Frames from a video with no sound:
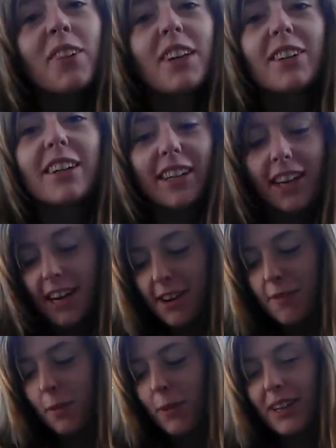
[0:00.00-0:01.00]
Alright, hey
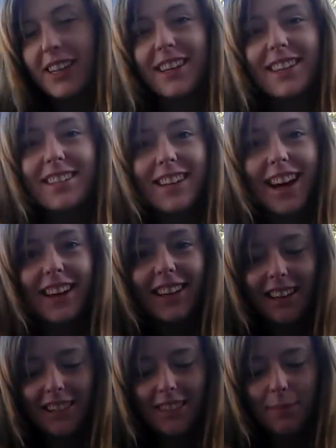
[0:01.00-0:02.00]
everyone, it is
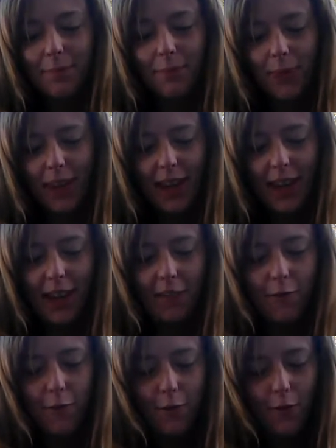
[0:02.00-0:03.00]
Alex.
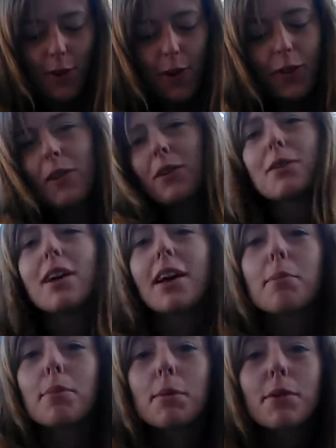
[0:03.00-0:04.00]
And for a very long
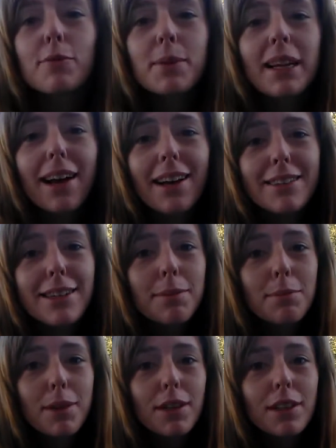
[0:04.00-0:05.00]
time, people have been
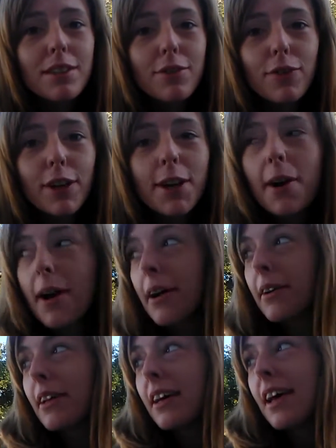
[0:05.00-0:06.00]
asking me to figure
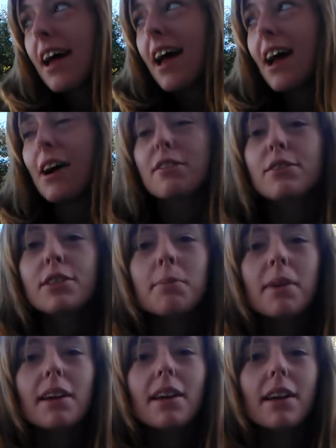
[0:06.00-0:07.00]
out how to
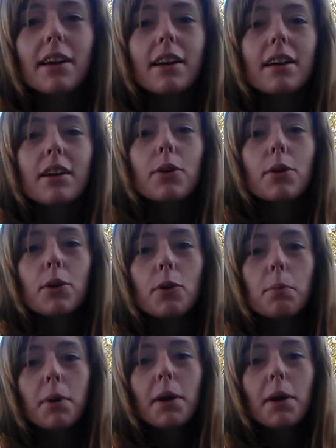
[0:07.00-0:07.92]
make a hoop